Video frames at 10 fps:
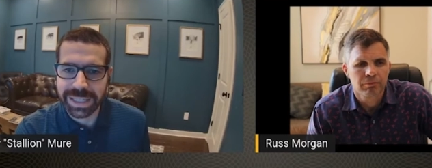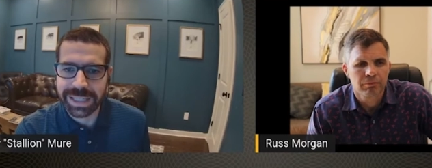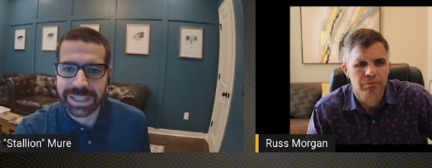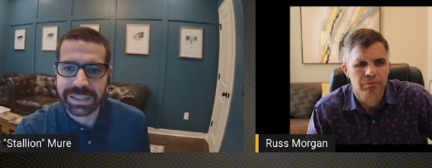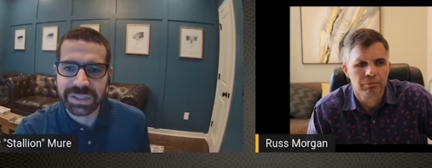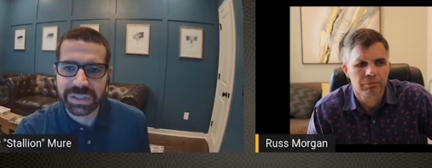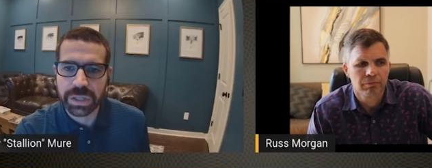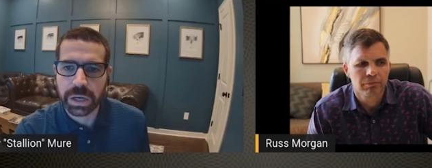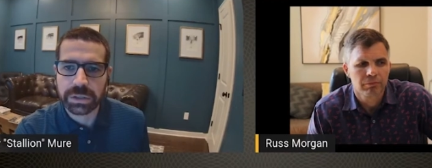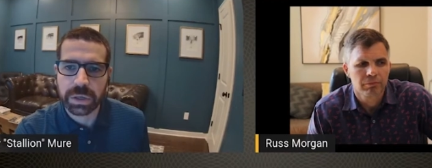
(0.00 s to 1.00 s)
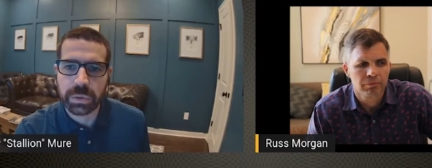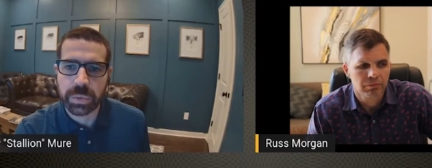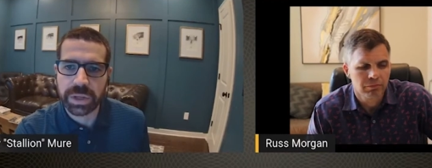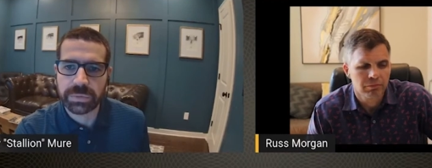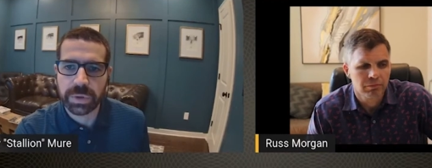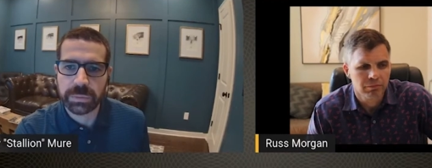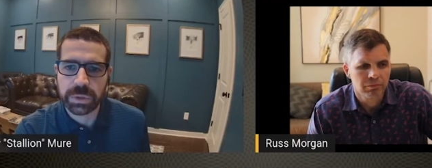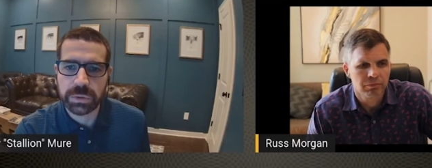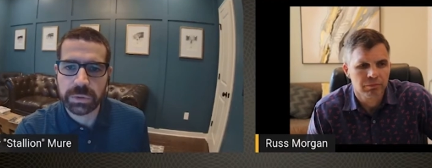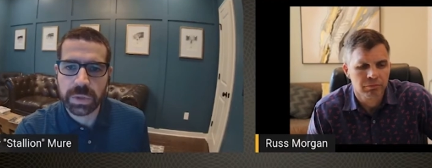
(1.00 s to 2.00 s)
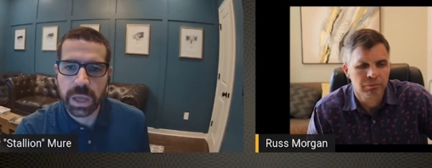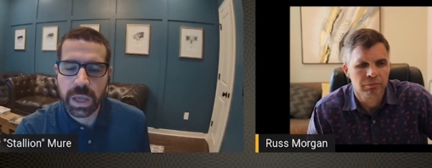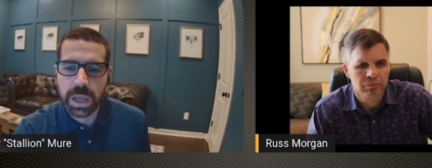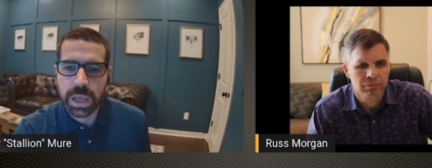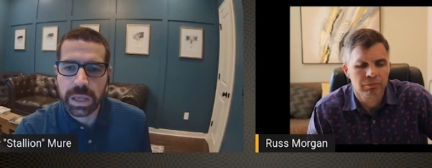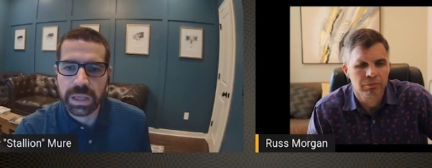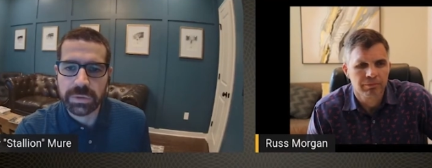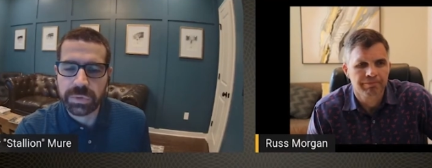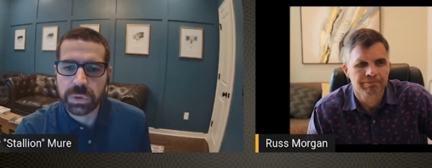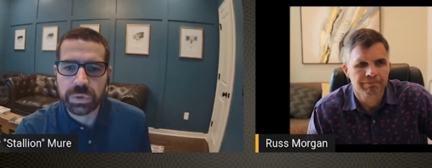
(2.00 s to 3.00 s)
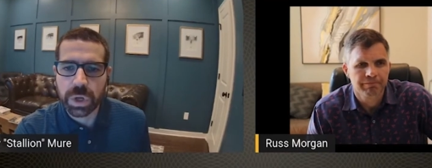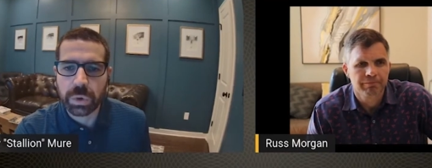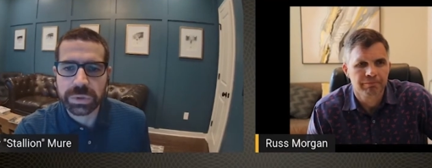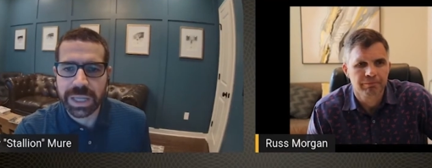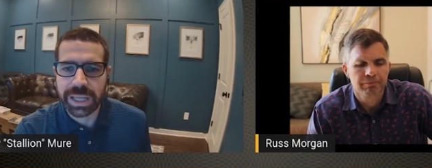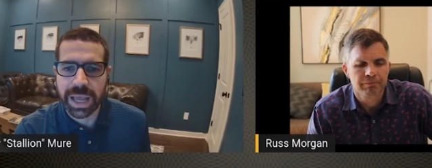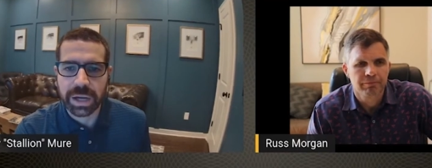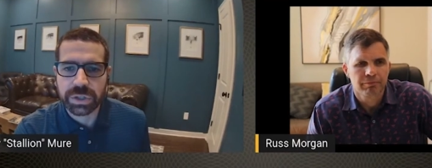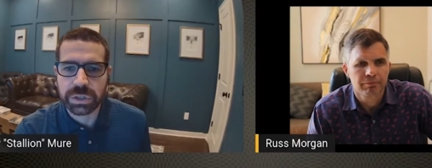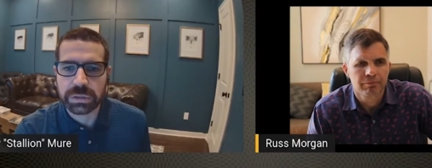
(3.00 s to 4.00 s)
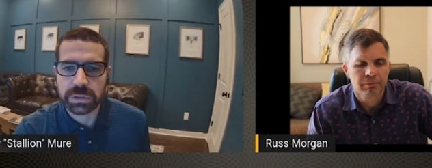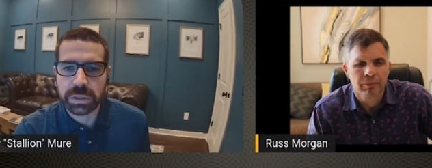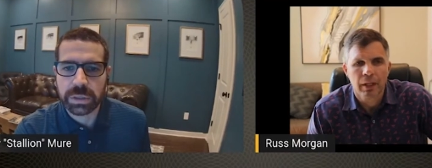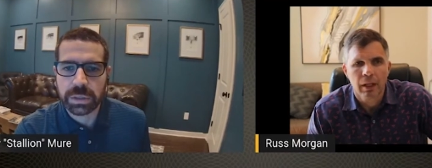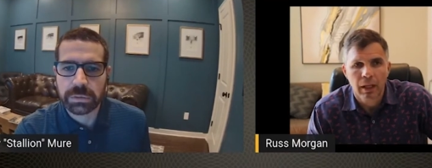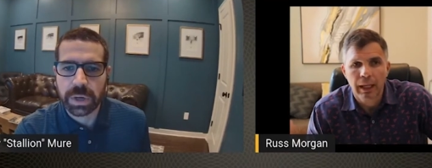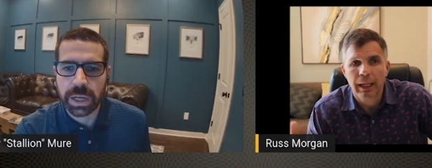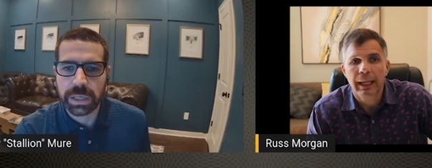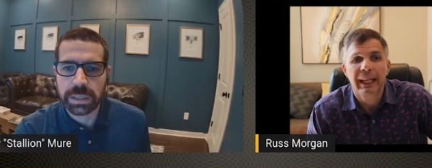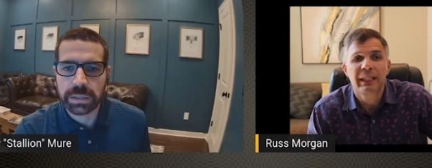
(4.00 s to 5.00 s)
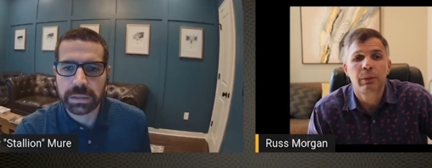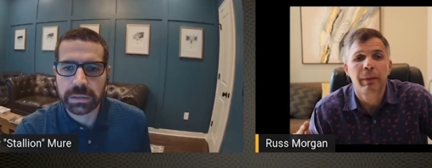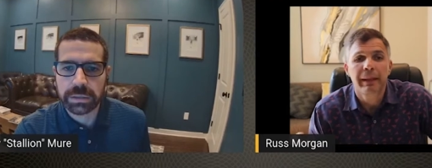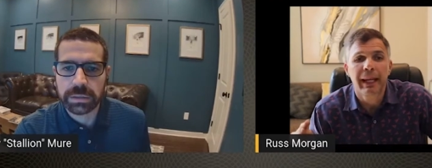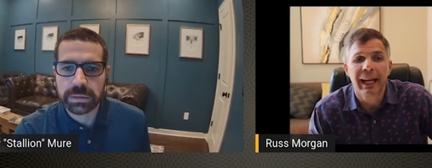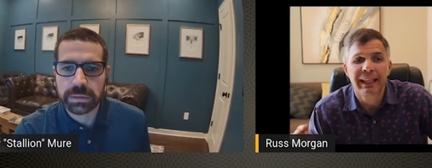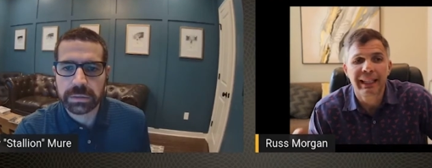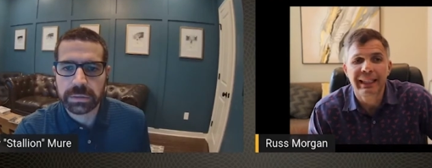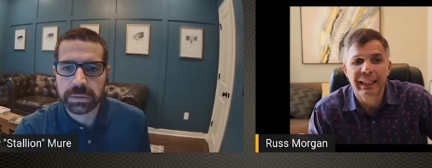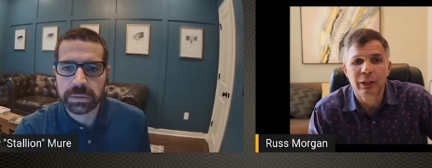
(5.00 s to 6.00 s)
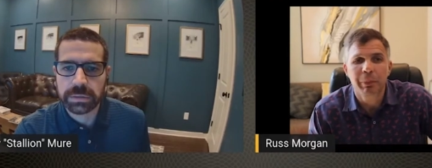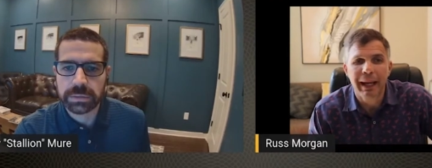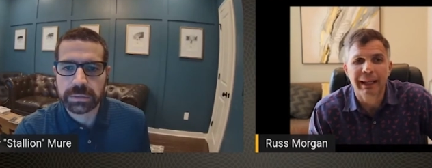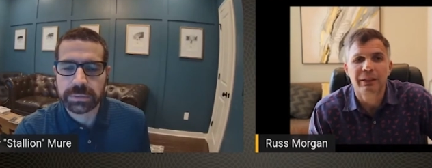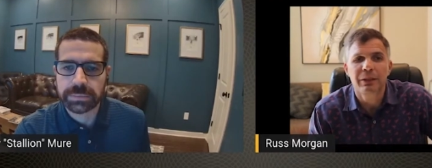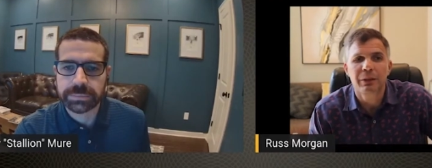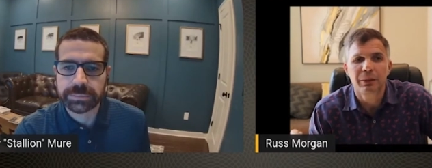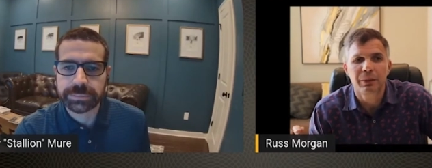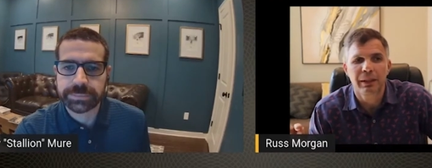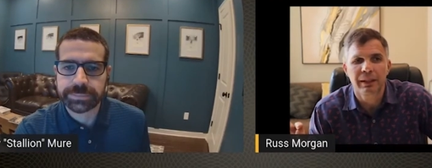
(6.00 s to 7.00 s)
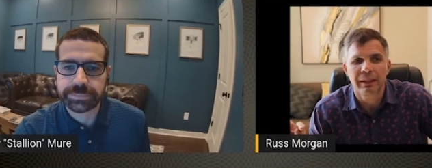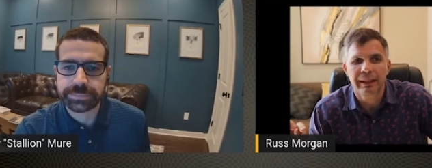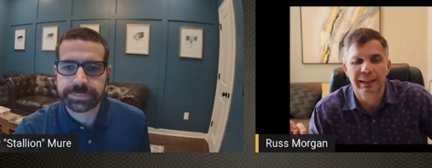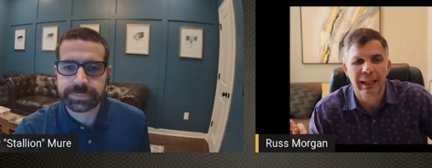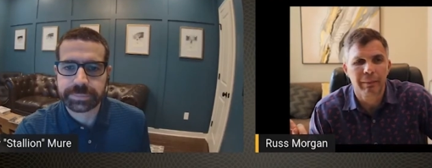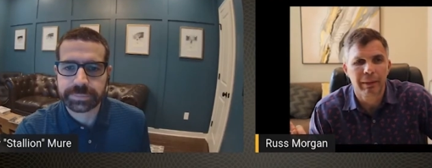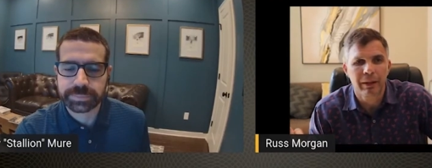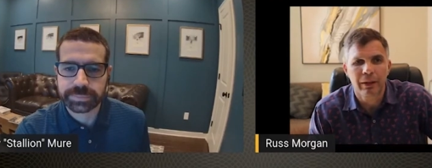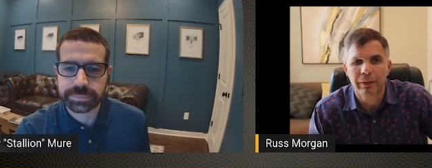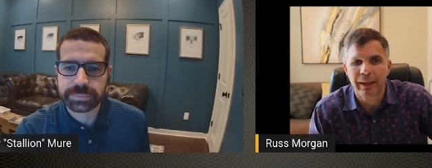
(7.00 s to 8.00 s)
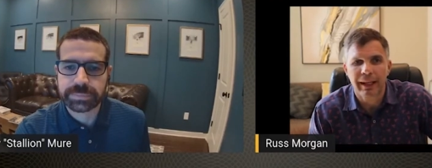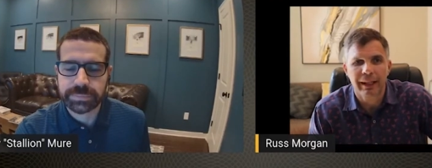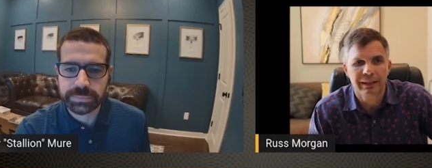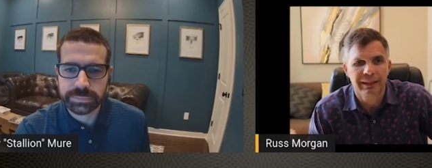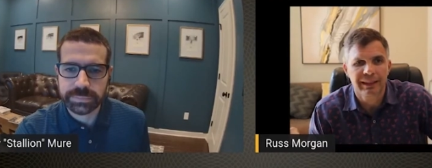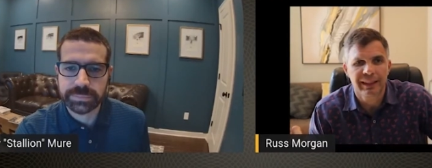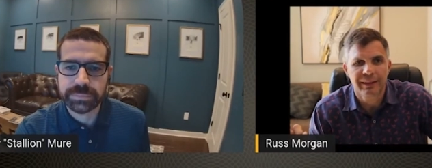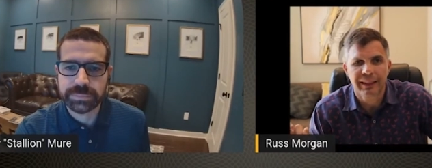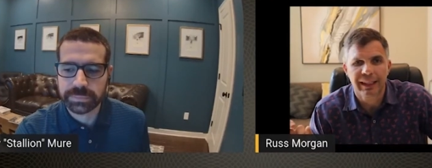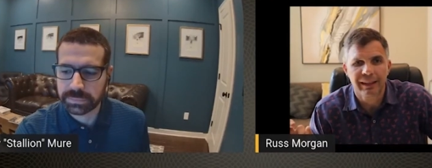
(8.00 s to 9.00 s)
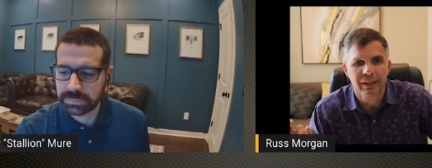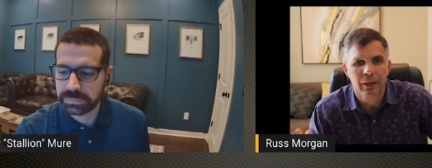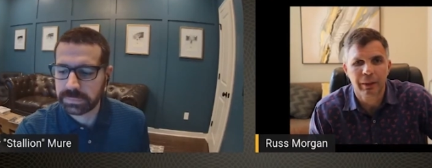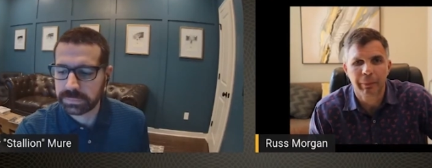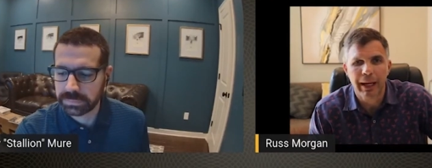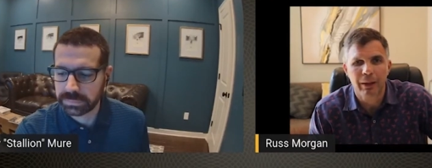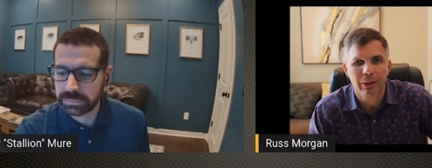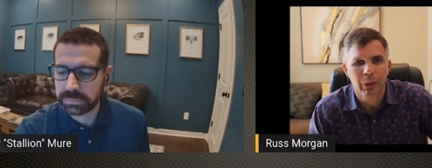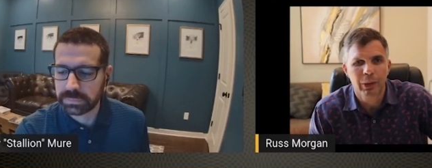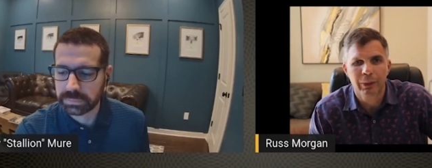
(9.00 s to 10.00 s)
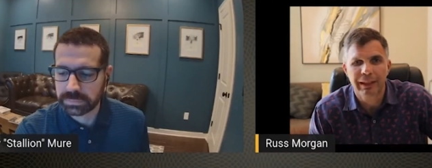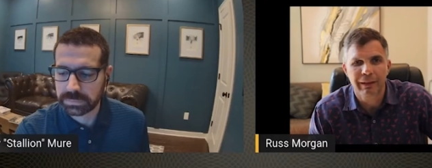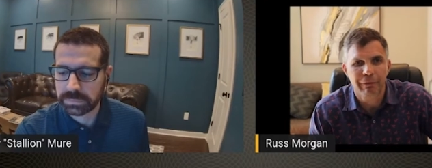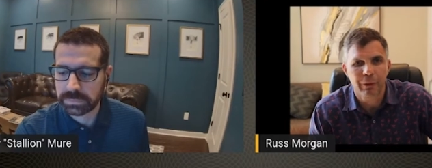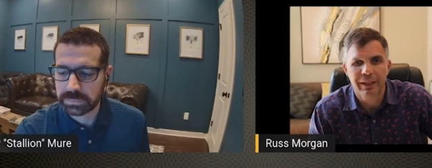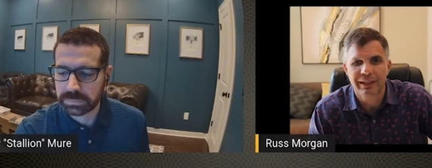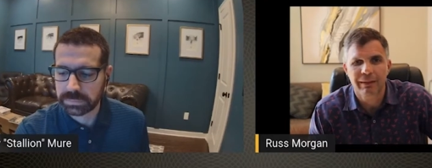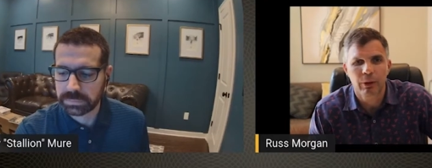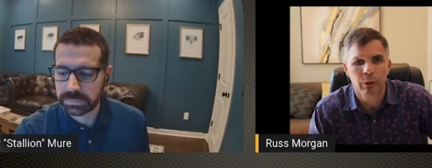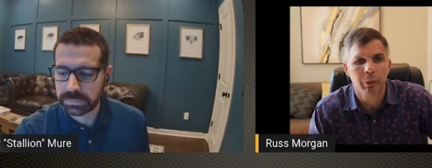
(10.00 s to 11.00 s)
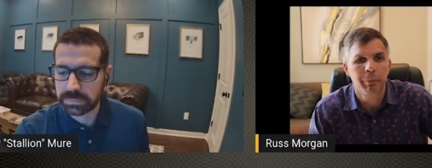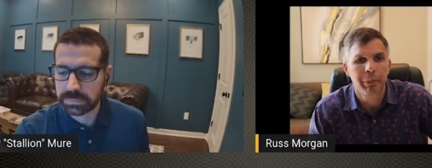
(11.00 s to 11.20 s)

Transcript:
Speaker 1: getting sucked away from you if you don't take action. Right? It's,
Speaker 2: I think it goes back to the thing that I've been on right now. It's just uh, hearing that Colin Powell quote, right? The 47 year old